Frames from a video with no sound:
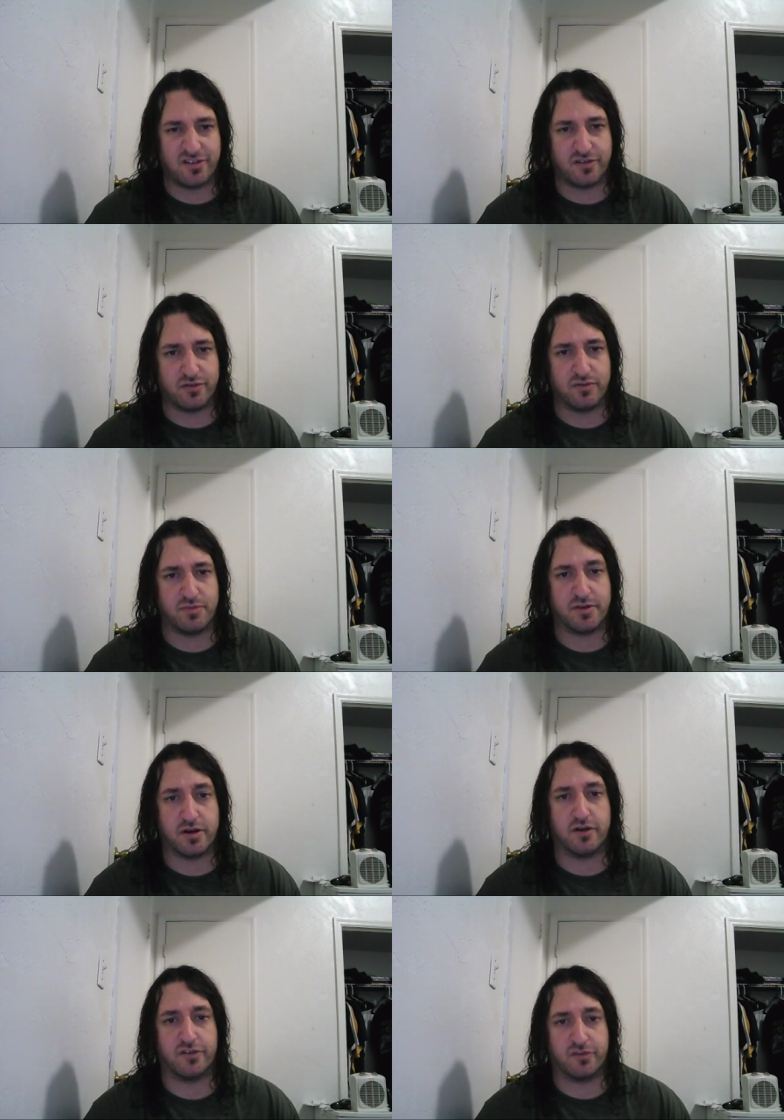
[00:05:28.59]
to
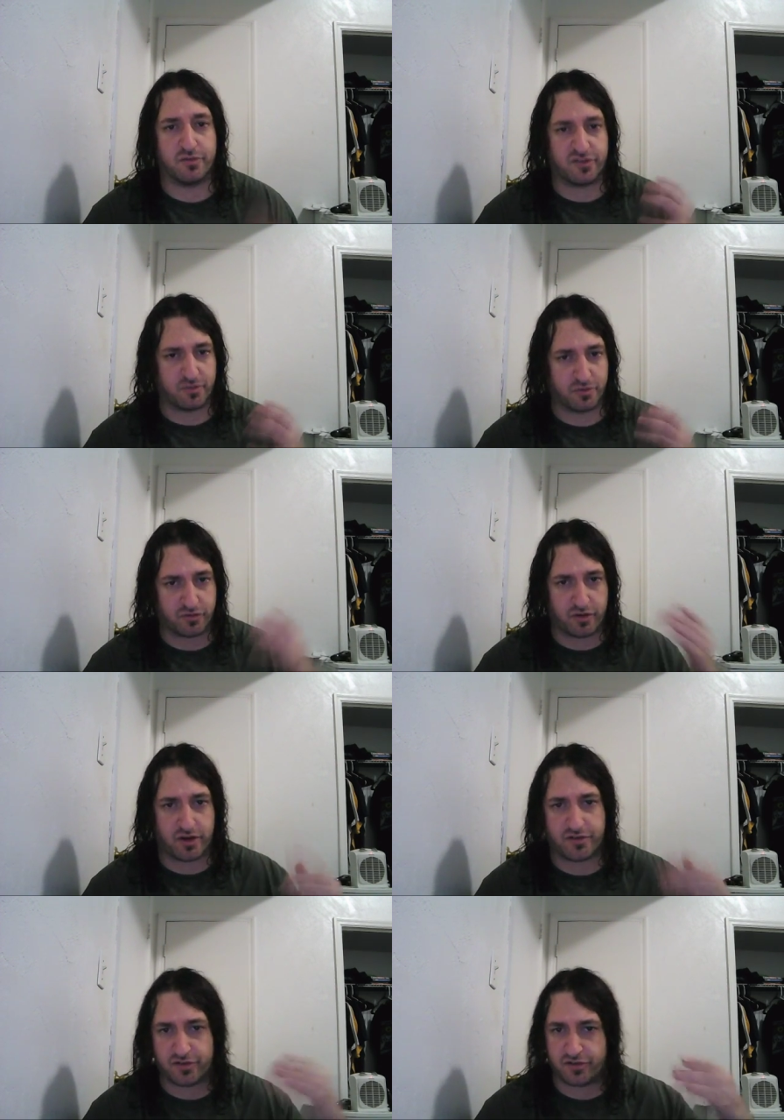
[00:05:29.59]
because it was so much
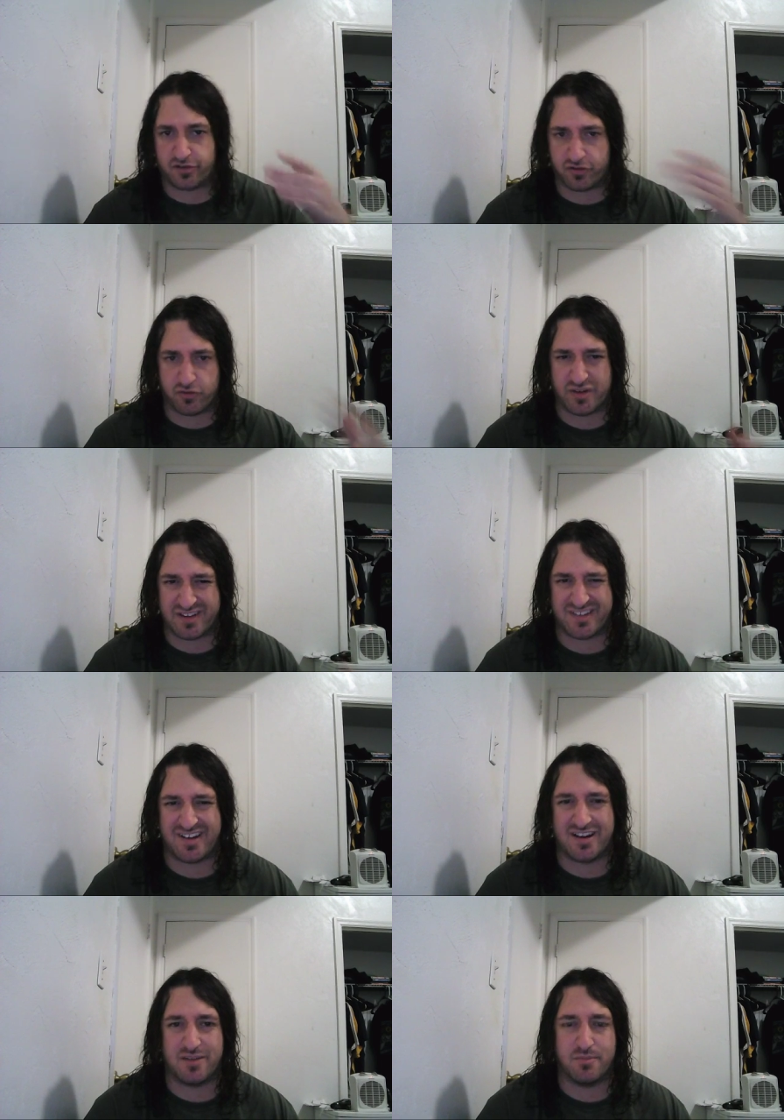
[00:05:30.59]
lost at such a quick
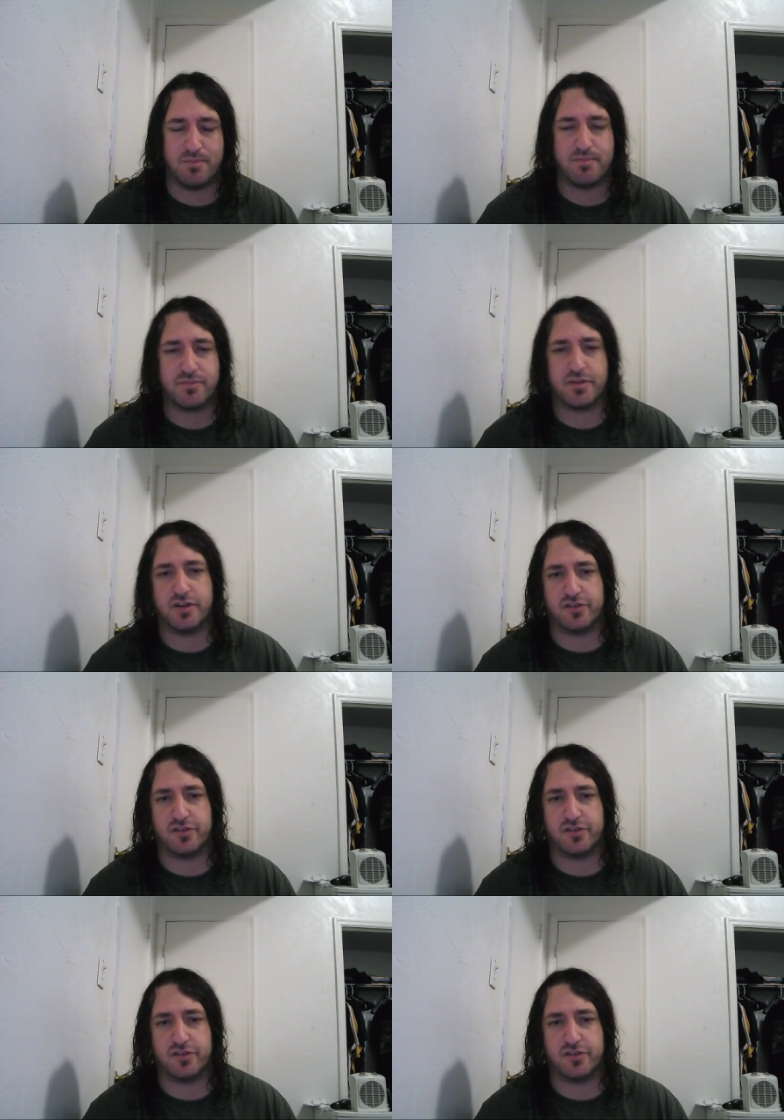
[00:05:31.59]
time and